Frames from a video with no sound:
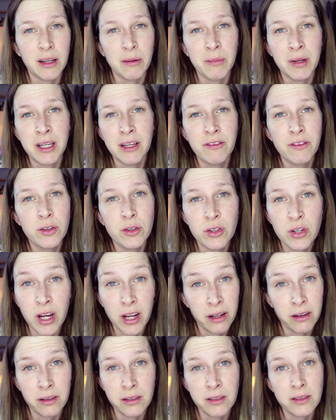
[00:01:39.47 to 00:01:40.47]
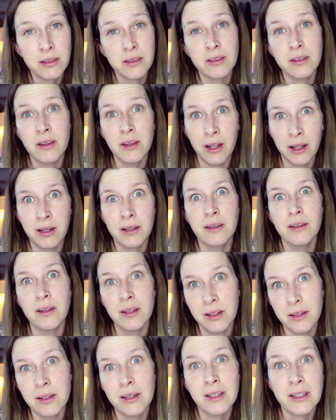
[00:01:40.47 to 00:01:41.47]
I mean, if you're jealous, then
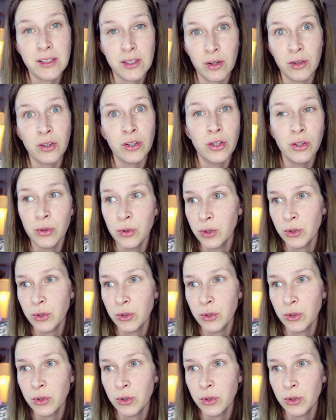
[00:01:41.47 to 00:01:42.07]
it's on you.